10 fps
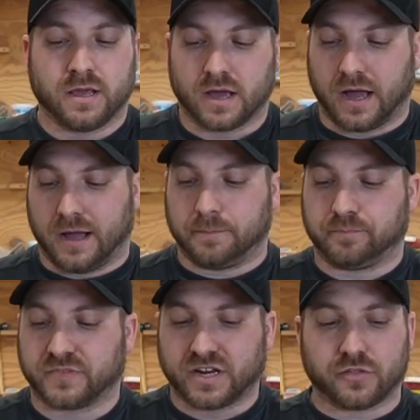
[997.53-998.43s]

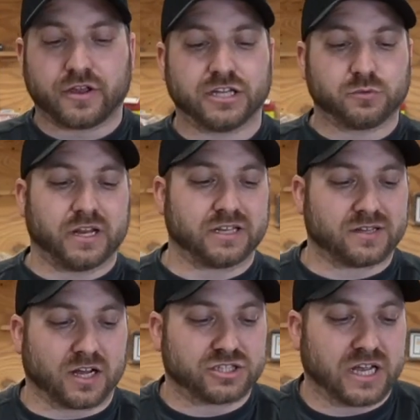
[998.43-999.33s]
Another hinge we didn't
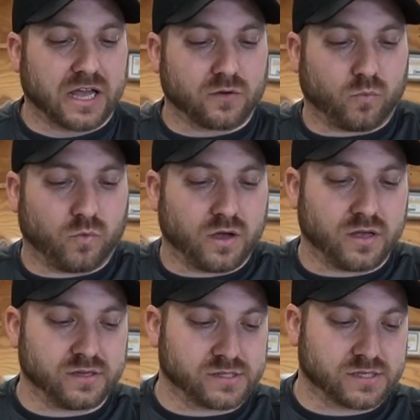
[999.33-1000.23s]
touch on
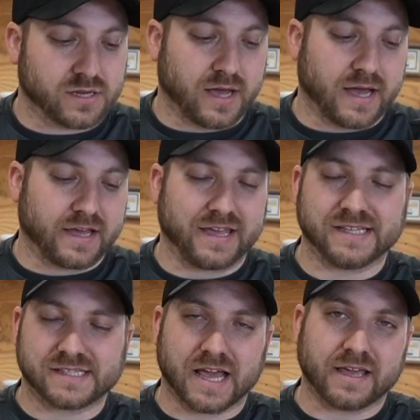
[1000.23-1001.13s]
was
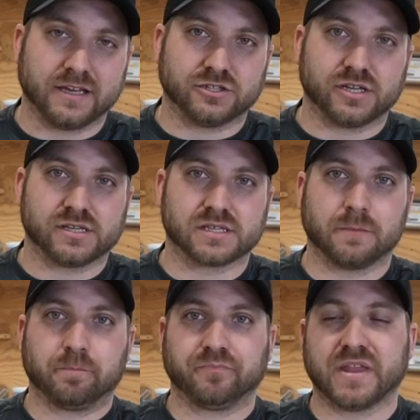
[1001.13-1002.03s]
inset hinges.
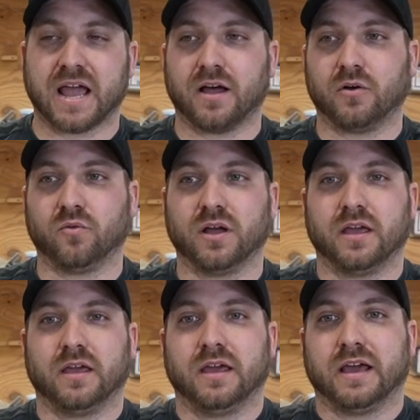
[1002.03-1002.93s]
Now,
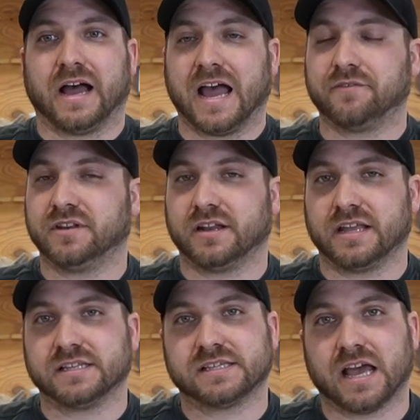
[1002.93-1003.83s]
I haven't done
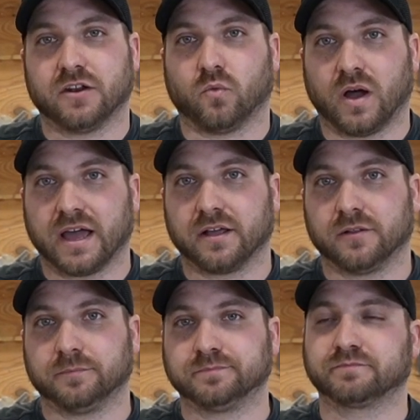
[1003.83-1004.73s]
inset in a
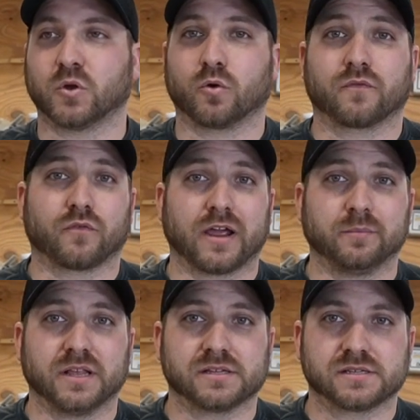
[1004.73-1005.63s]
while, or
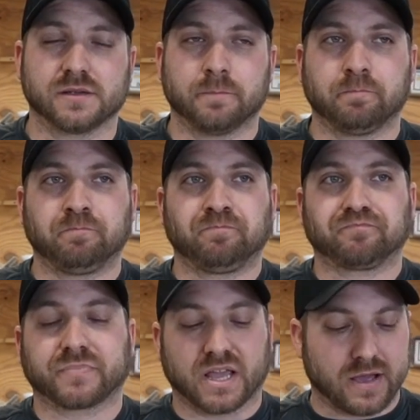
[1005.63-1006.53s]
frameless.
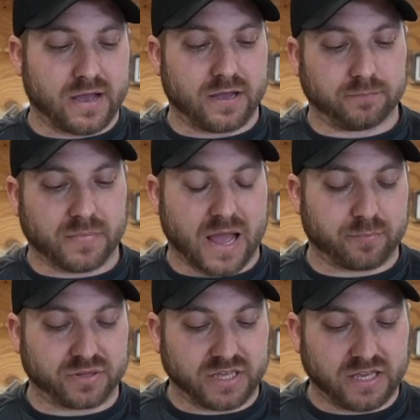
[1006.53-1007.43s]
I
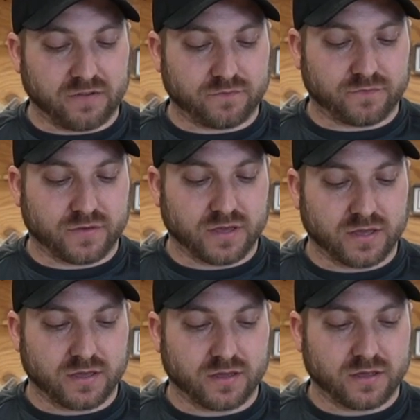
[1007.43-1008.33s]
believe
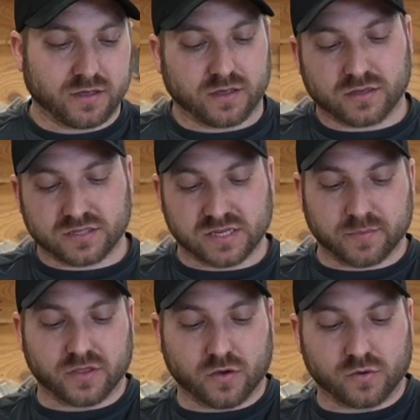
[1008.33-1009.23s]
some
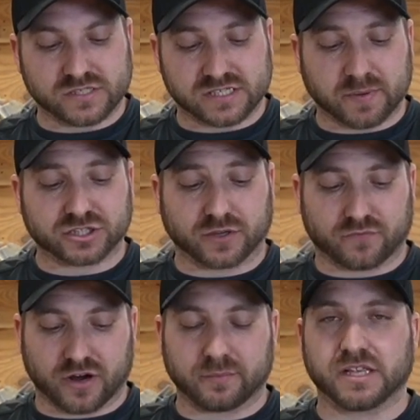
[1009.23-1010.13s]
of those, especially
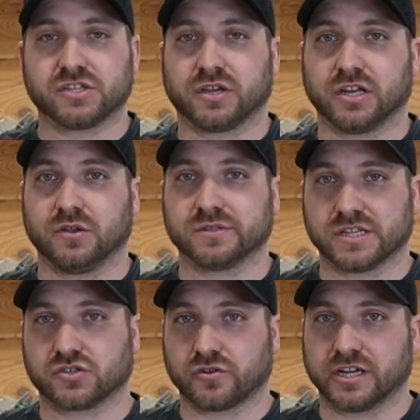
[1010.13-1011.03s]
frameless, you can use
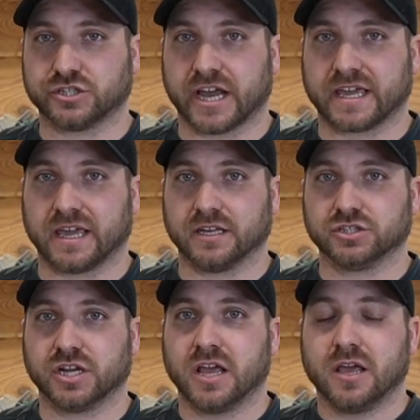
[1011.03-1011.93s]
this straight shank
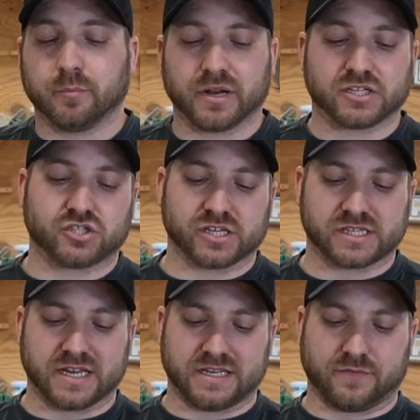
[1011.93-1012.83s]
hinge, but it's just
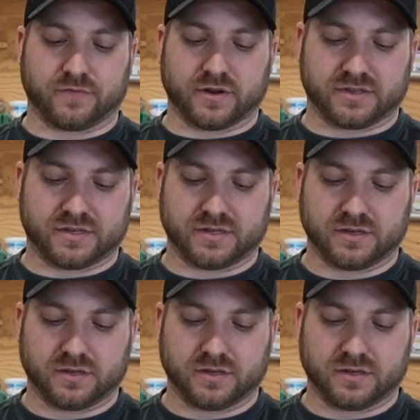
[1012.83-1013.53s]
a different